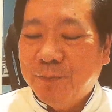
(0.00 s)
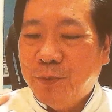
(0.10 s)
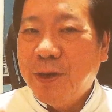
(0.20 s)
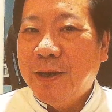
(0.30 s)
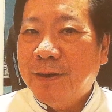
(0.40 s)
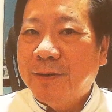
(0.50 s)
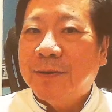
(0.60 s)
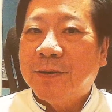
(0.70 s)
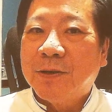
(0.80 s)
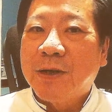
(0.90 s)
putting in
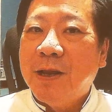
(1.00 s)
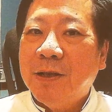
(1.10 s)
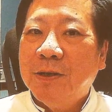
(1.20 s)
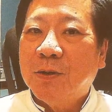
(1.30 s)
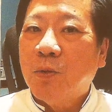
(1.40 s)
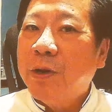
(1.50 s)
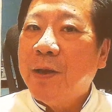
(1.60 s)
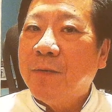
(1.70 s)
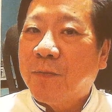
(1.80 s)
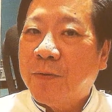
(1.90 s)
the Chinese
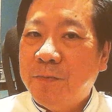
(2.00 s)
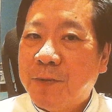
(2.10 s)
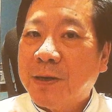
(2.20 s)
wording for it,